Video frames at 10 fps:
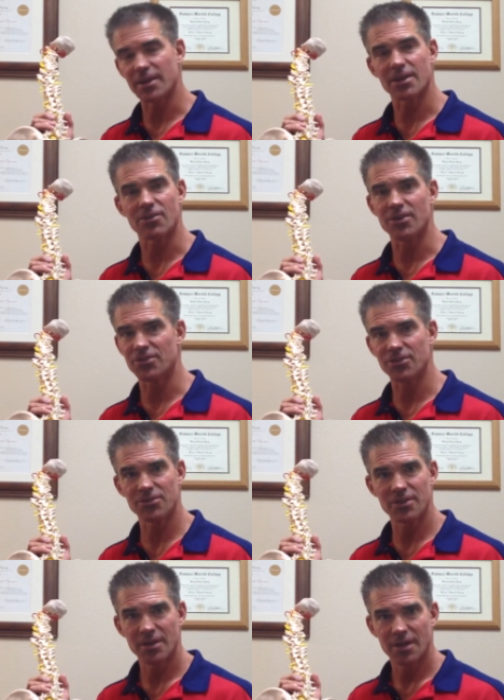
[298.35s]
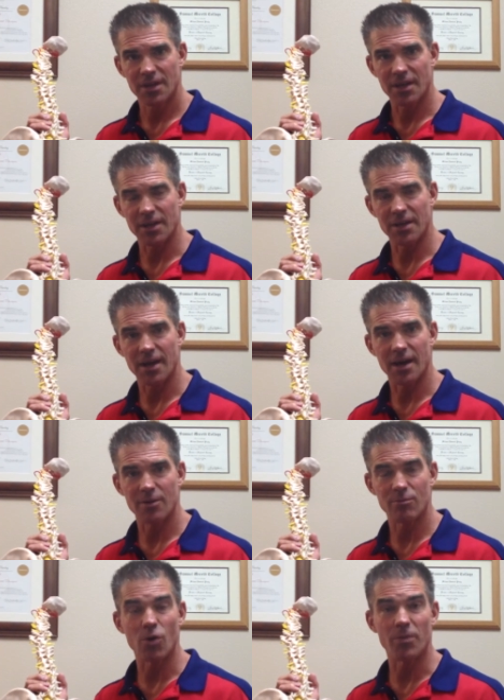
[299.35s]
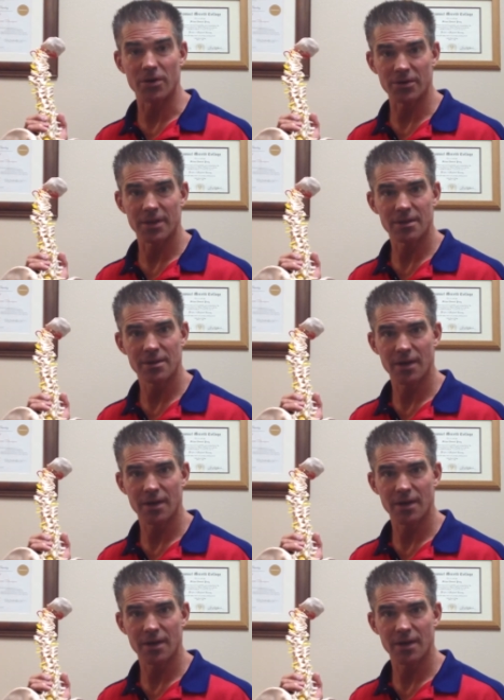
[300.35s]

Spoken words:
increases in mobility